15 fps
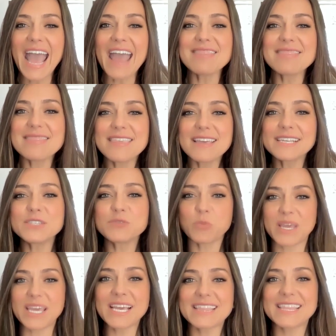And this
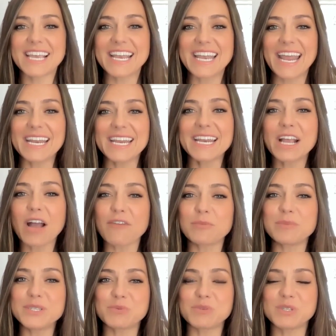week, the Canadian
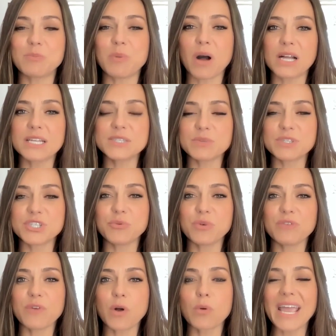government's response was to
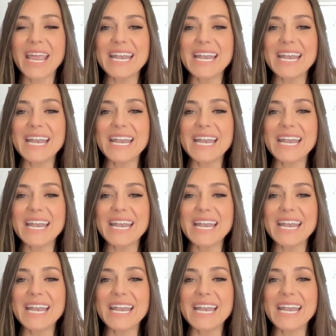invoke